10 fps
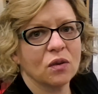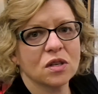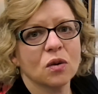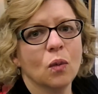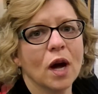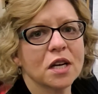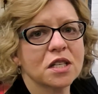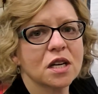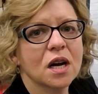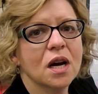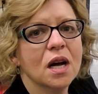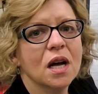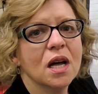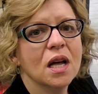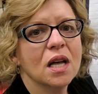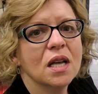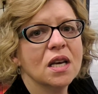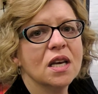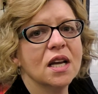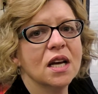Watch.
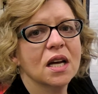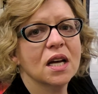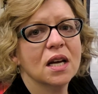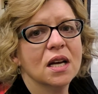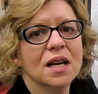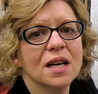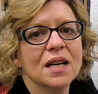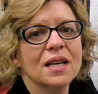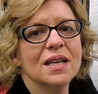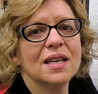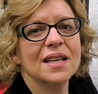D, D,